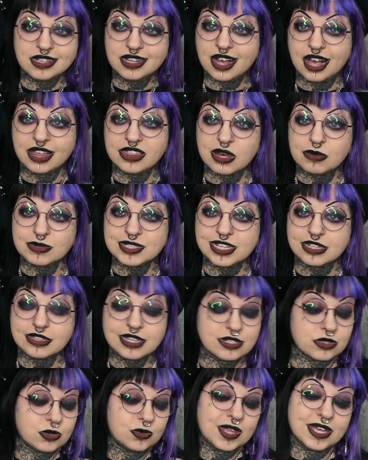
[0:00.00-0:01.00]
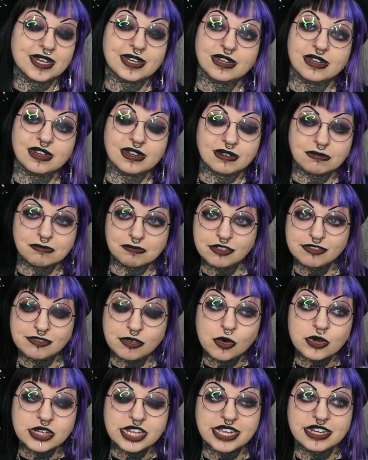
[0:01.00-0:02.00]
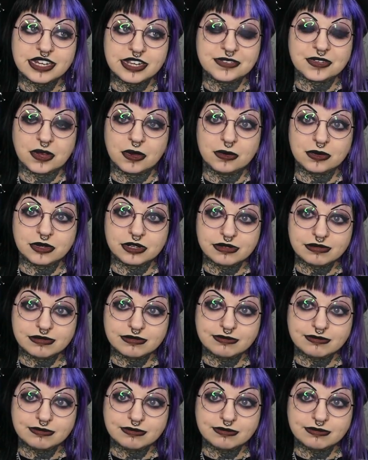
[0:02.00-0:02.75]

and that was it. That's all they needed. 14 years old,